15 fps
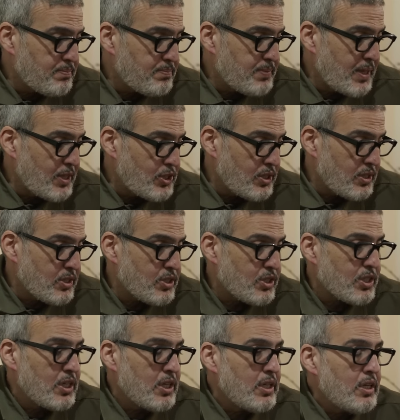
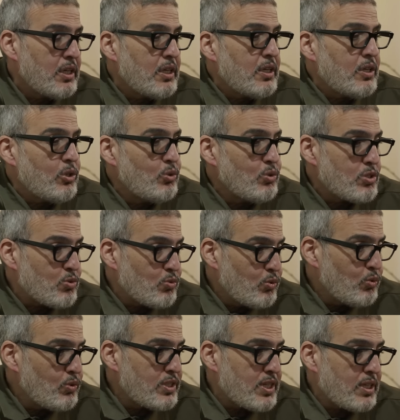Patients whose
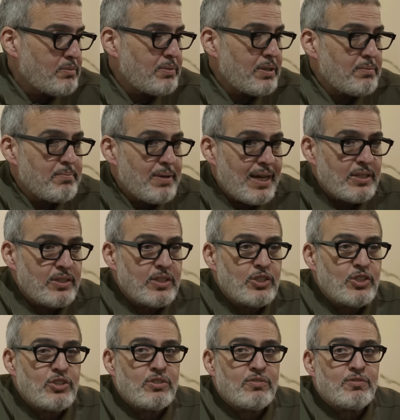wounds had been
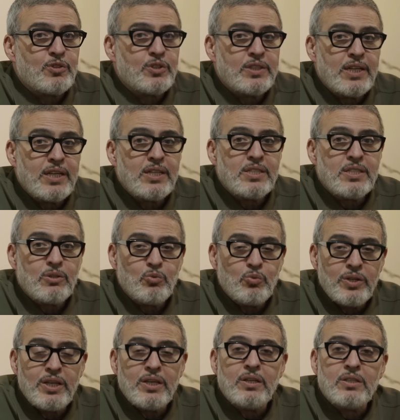bandaged for days and
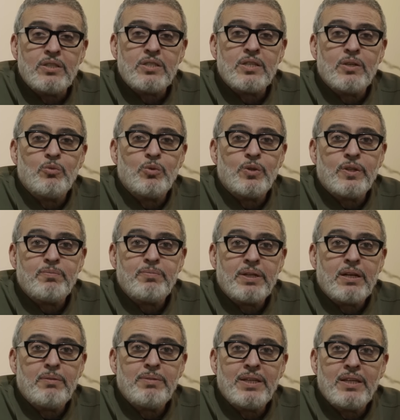weeks were
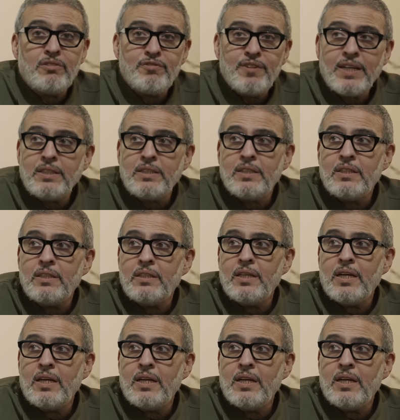becoming infected,